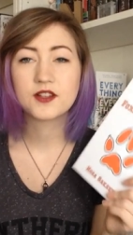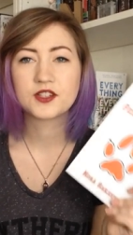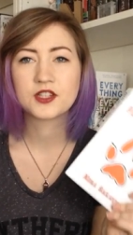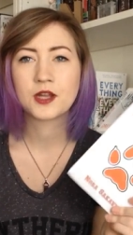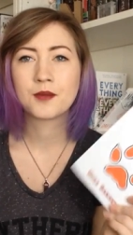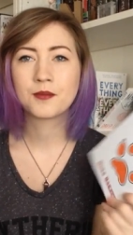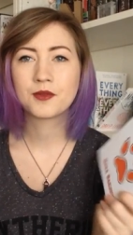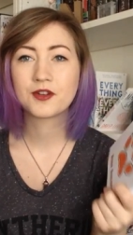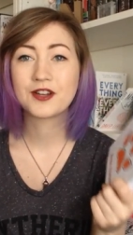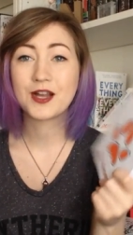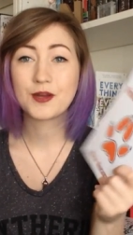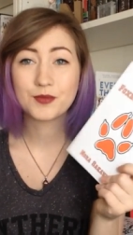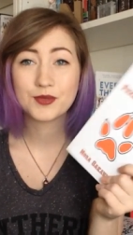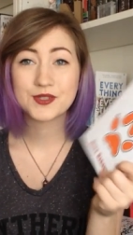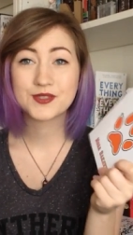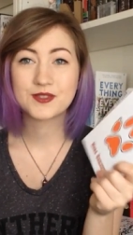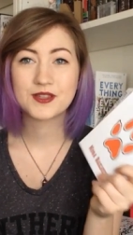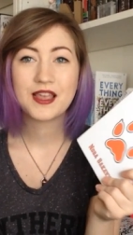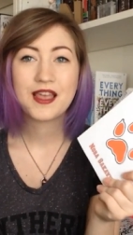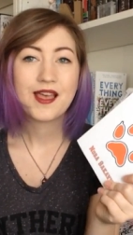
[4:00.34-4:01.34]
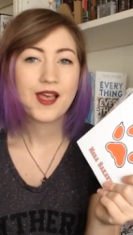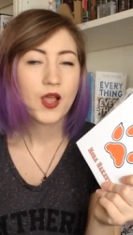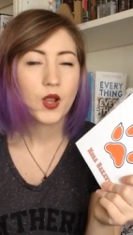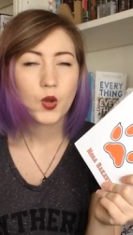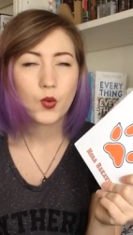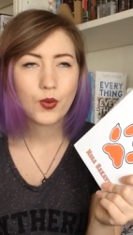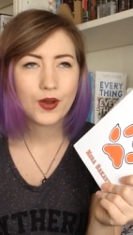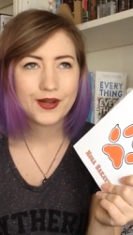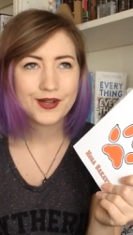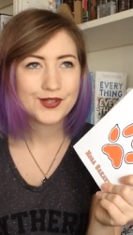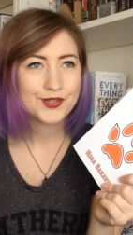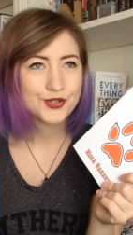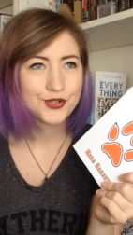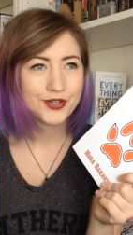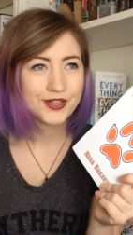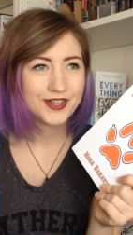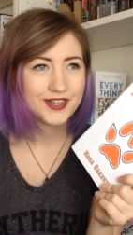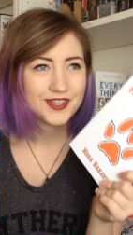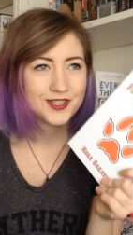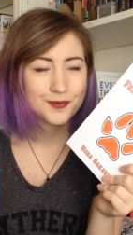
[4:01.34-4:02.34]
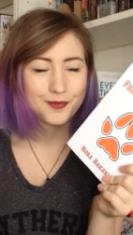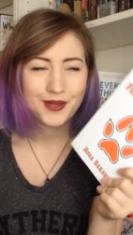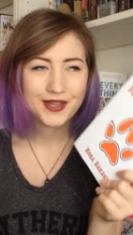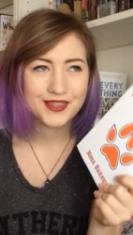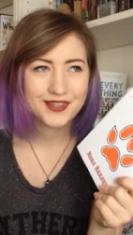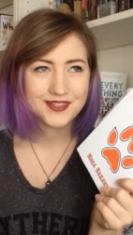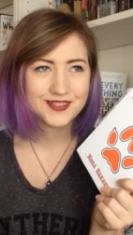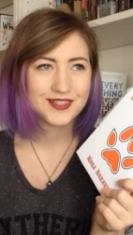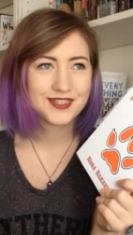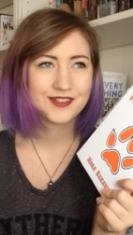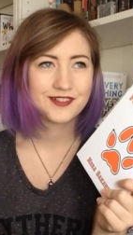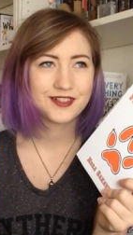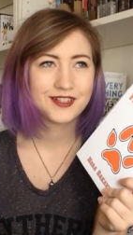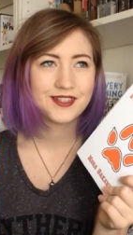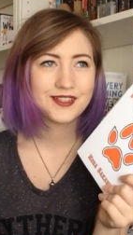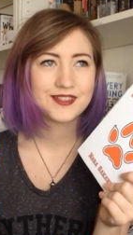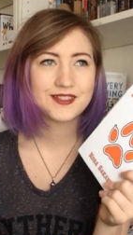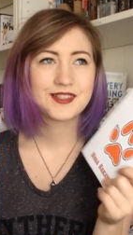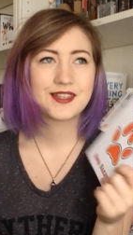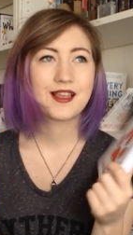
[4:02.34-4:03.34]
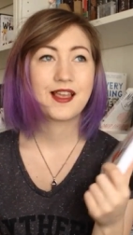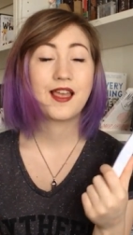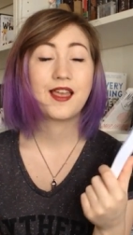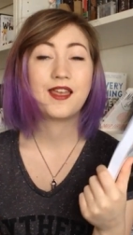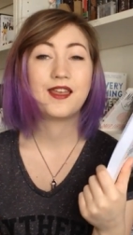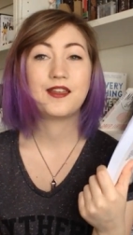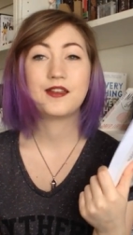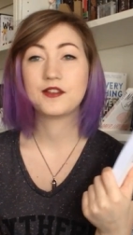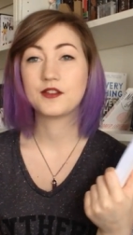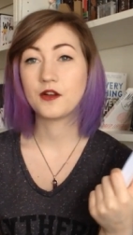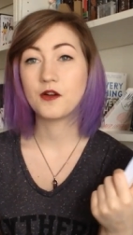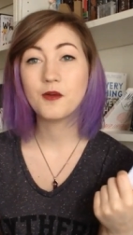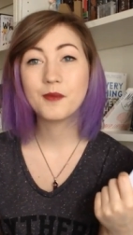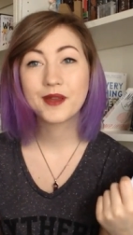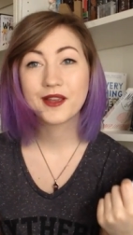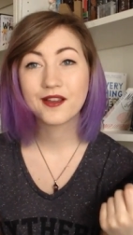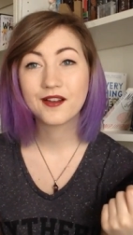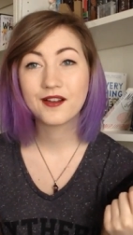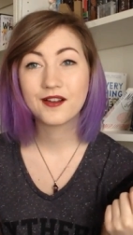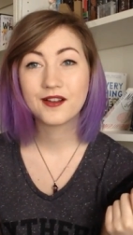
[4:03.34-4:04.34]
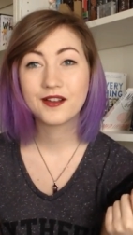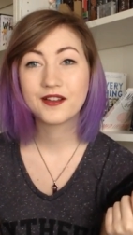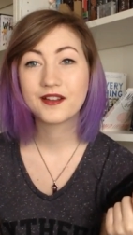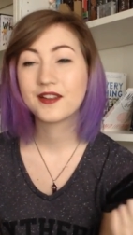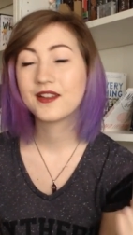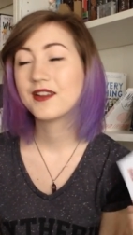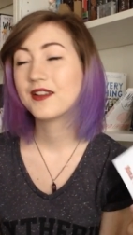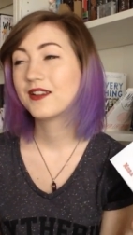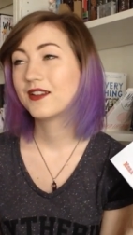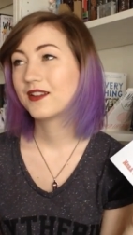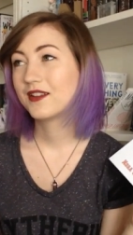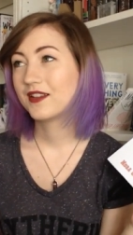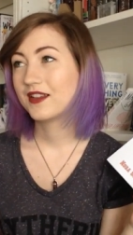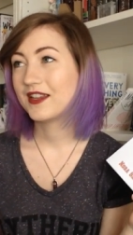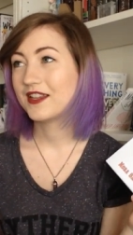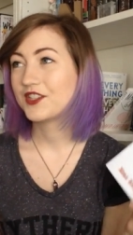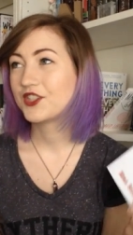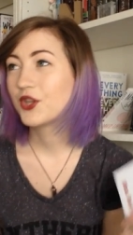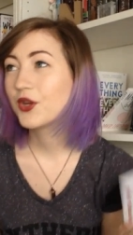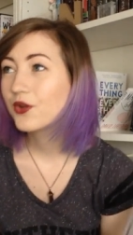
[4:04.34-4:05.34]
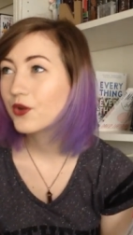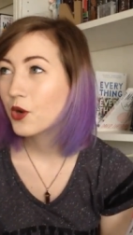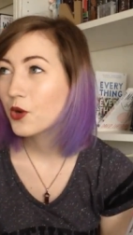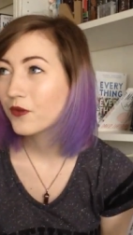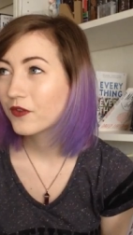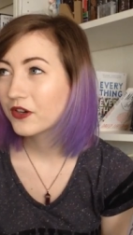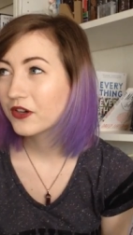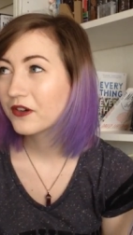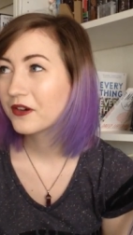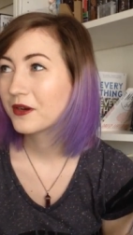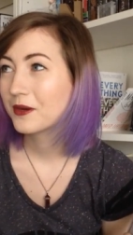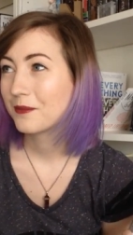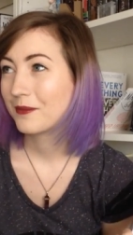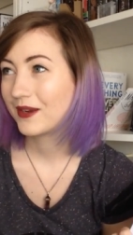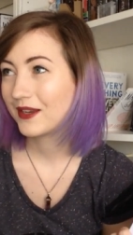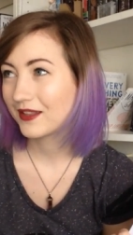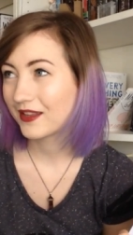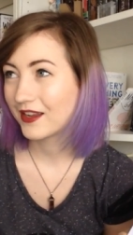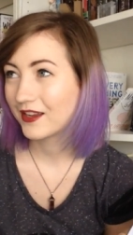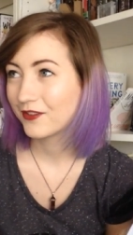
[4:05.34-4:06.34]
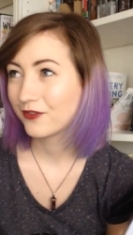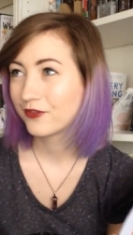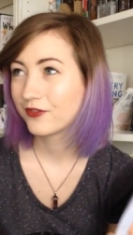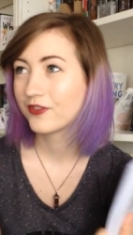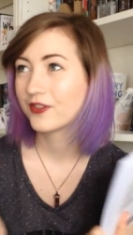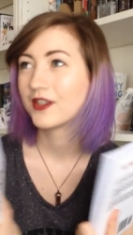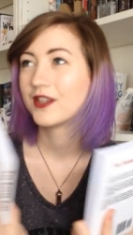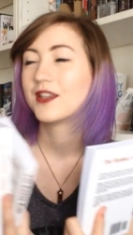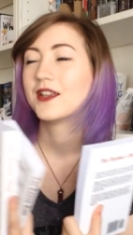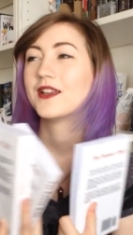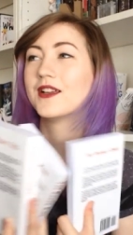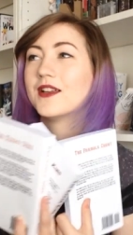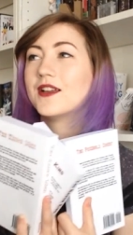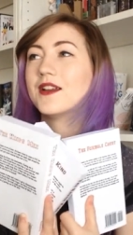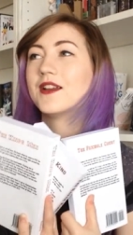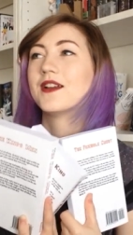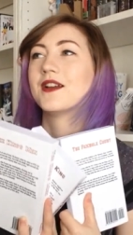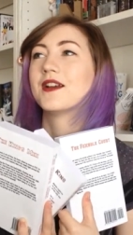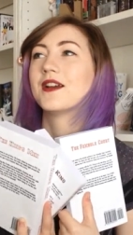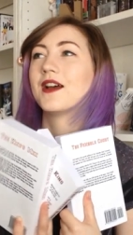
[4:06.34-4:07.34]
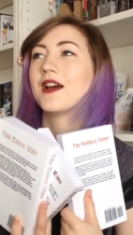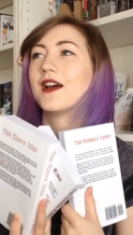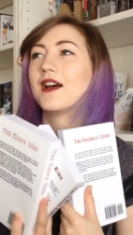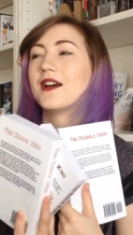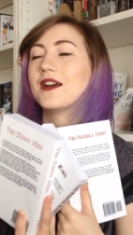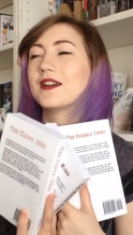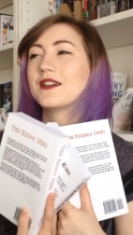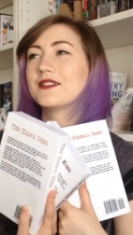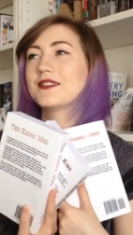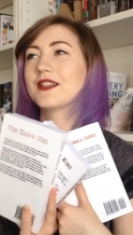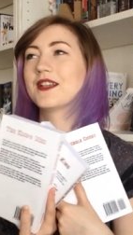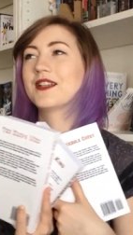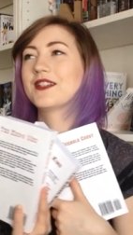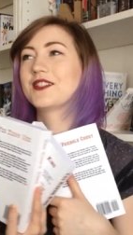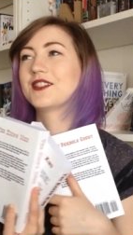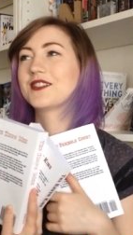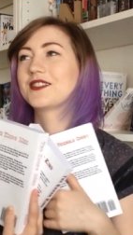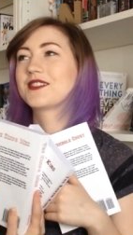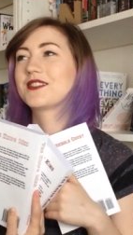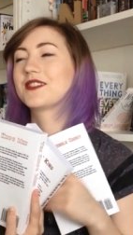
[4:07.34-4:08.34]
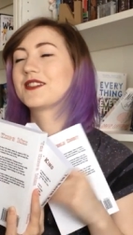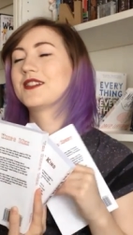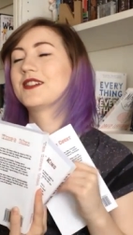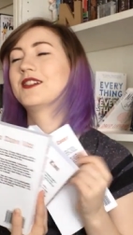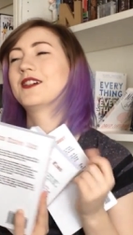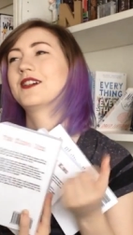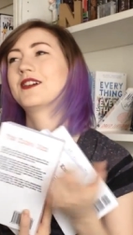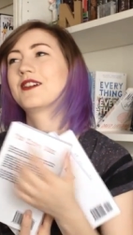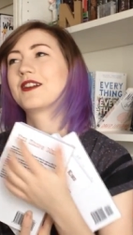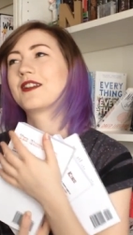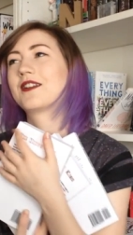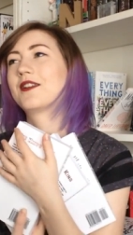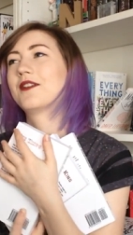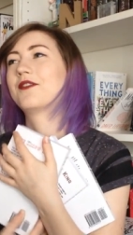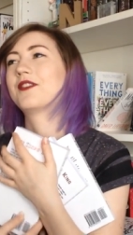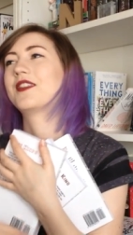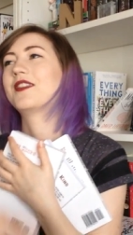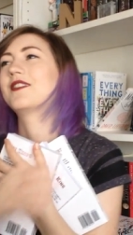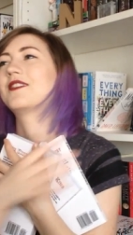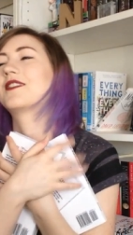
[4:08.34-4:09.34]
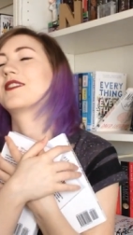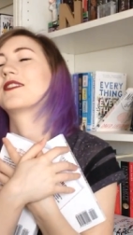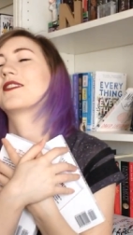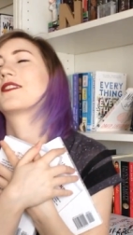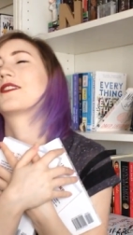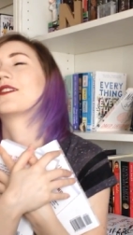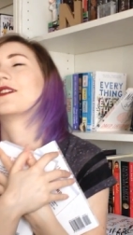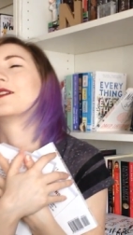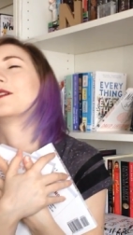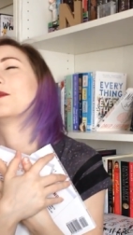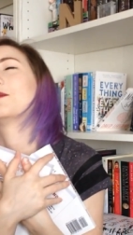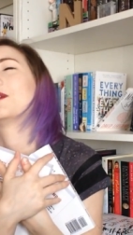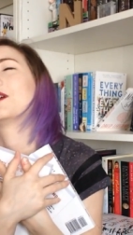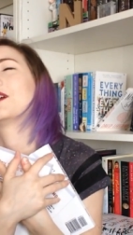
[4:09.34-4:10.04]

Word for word: on Tumblr, I was quite intrigued by this series, and oh my god, it took over my life. I just, I love these so